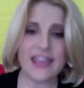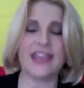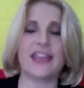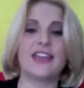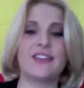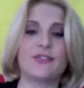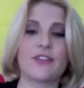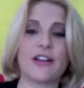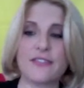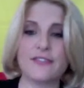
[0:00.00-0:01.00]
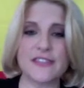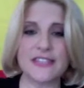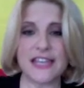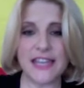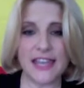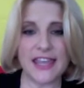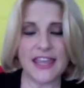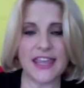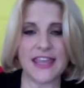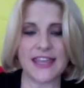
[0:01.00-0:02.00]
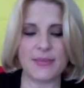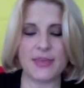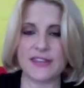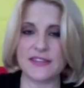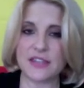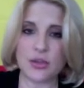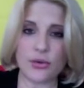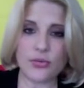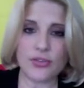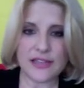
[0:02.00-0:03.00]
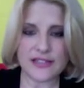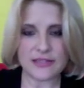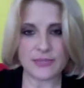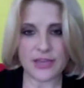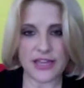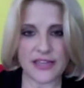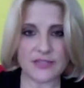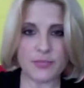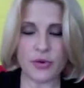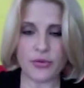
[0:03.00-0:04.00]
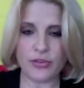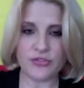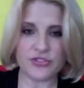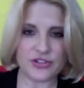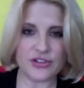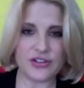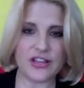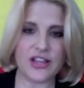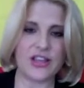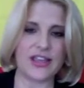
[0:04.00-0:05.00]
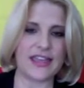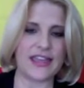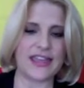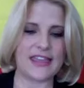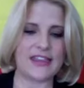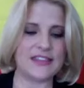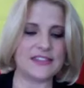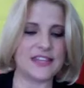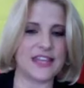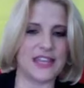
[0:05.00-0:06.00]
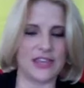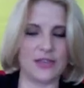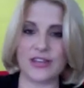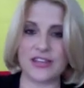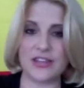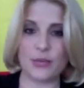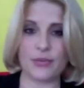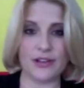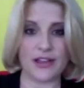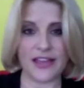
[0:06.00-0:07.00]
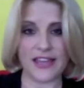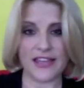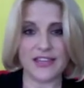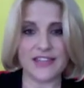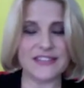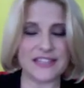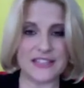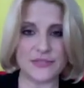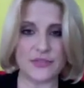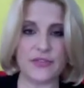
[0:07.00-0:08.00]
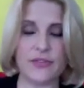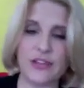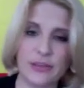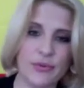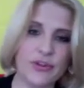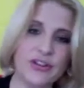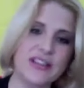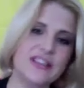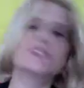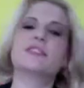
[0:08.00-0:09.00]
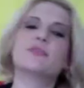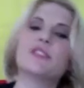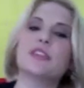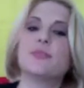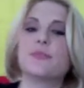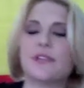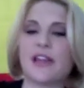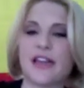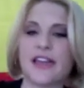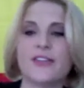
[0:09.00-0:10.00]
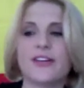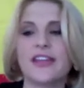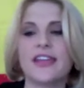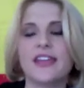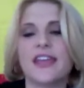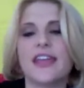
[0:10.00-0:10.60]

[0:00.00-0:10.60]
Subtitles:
and Rafa visited it, and he made his own customized polo shirt, and he wanted the number 9 because that's his favorite number. So they put the number 9 on it.